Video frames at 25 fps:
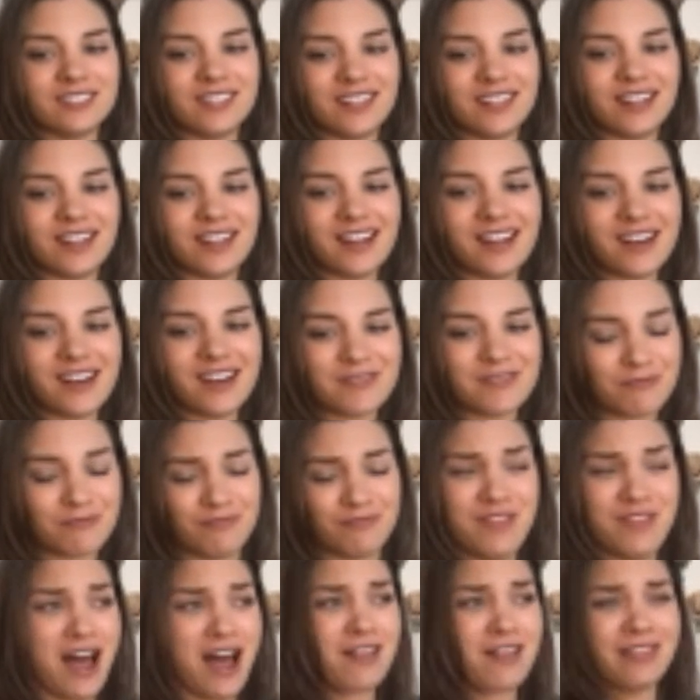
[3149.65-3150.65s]

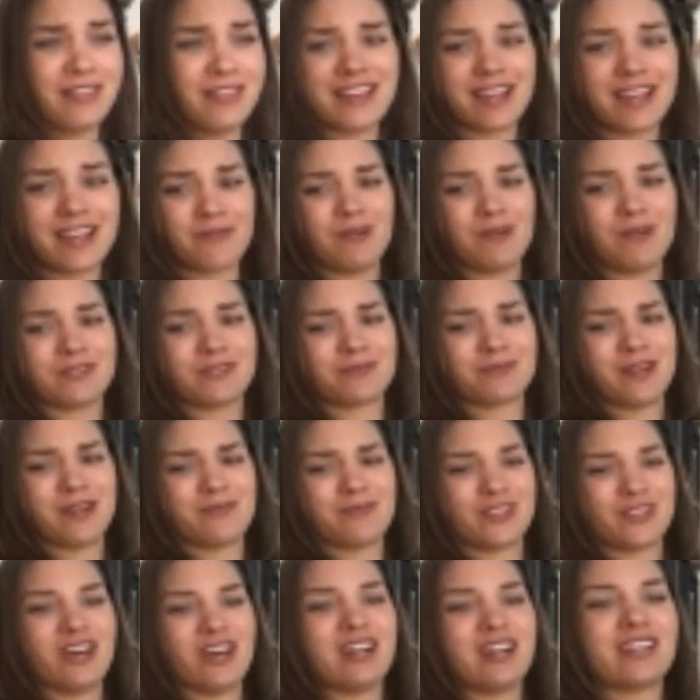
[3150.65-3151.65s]
Not like I was when I
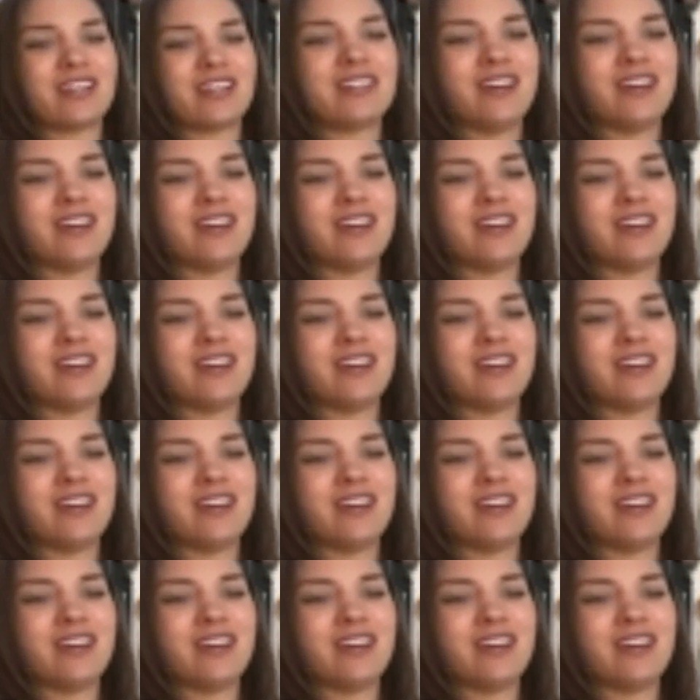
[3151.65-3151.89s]
was on it.